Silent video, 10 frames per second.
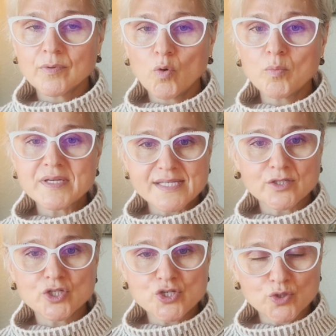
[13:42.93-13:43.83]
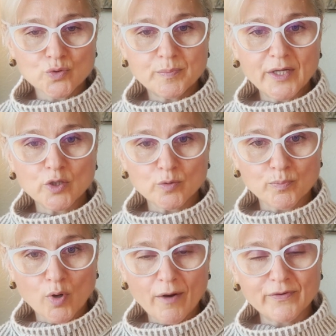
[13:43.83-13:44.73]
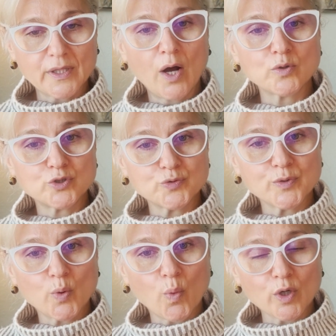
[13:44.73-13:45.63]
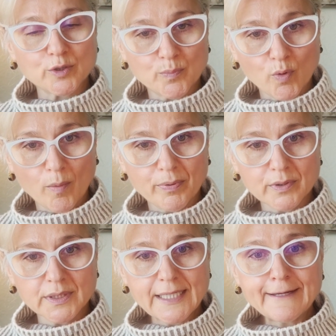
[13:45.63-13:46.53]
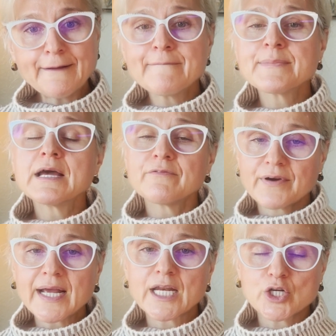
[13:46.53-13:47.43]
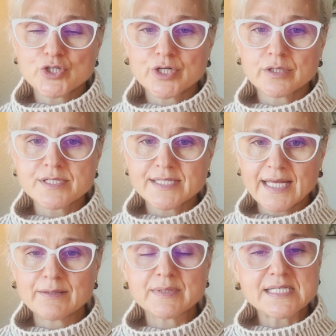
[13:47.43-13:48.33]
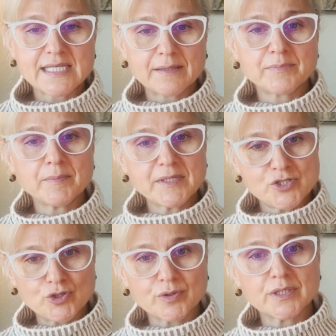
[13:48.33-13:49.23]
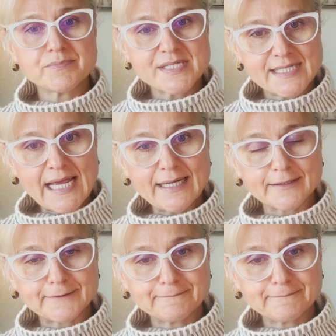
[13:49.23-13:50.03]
or misunderstood by nonprofit how to record properly, financial statements can be materially misstated.